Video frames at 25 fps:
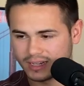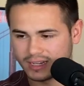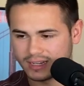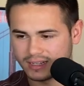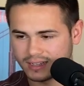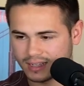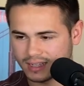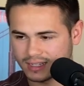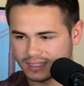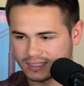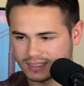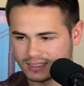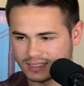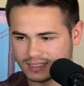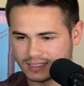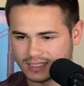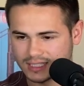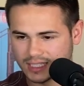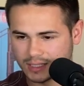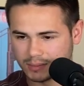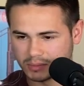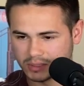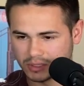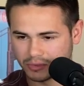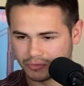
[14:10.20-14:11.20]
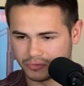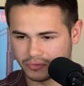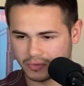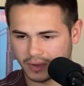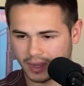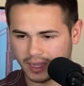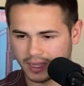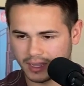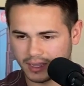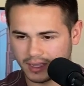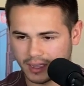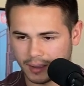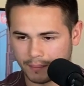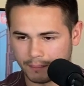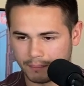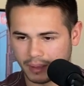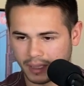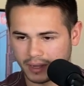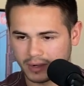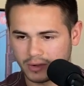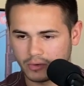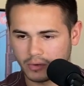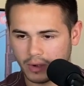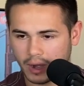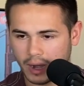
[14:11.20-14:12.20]
Dustin seems to fight a
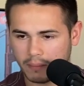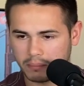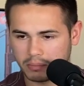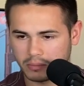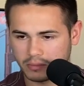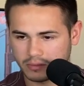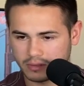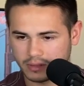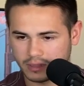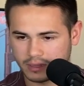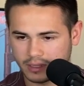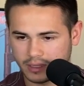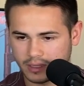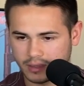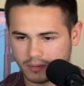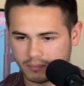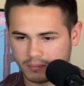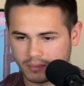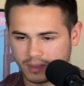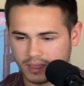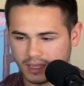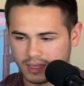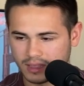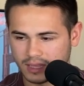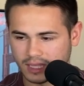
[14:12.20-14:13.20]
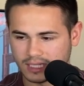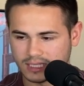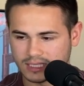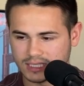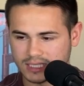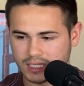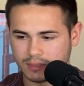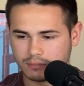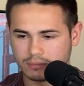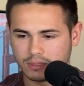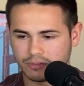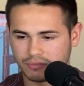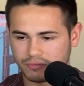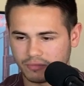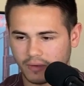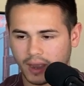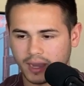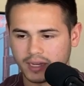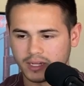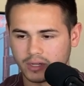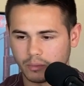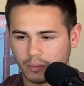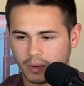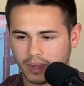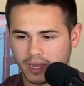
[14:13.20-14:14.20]
better grappler than him, they seem to
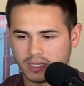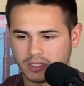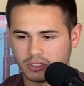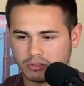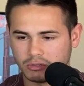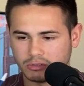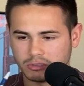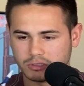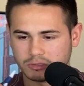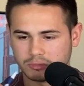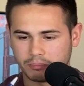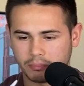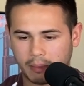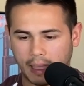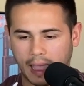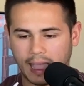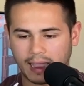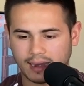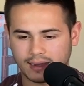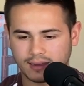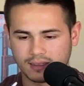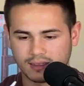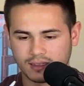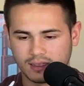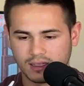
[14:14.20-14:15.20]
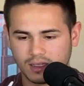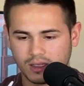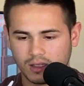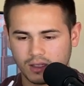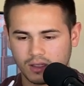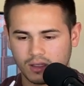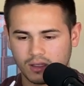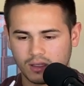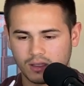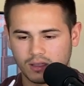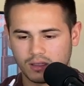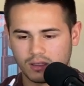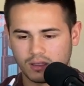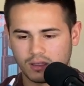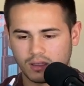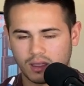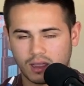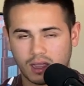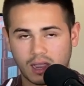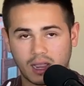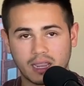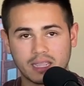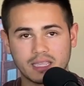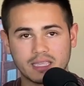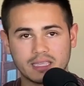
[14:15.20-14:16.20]
find a way to his back,
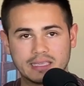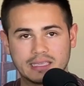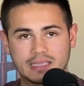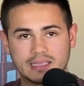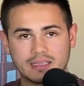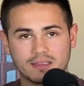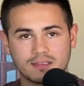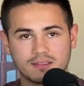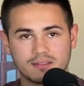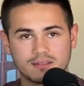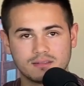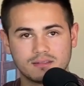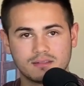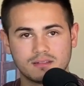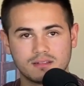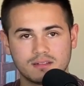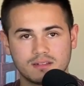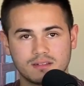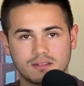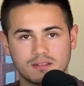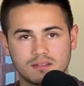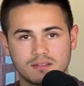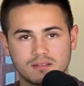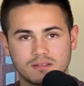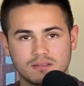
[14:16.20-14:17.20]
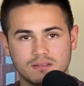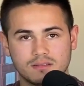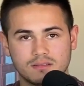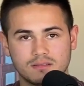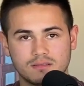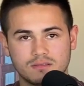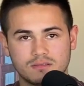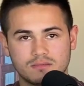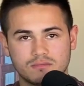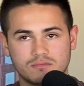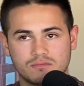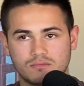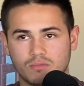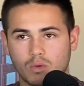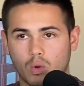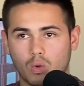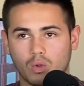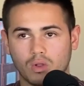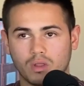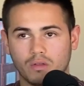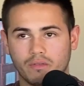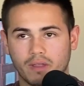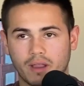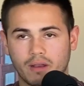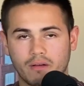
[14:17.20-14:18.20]
i.e.
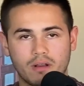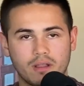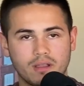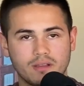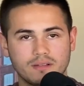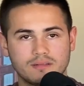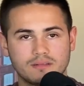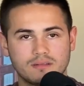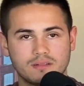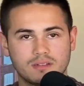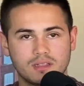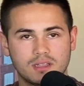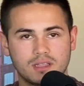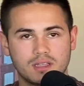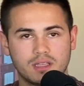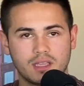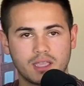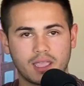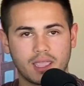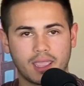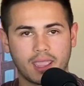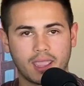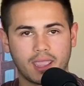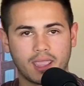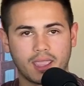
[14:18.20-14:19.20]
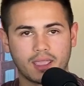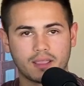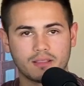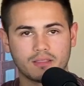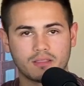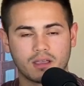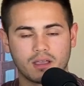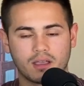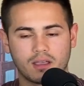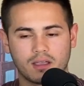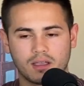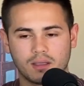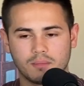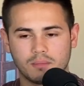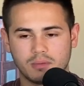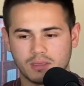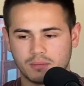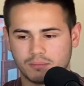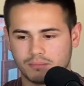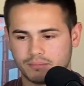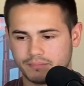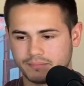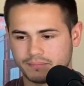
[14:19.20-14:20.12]
Oliveira and Khabib.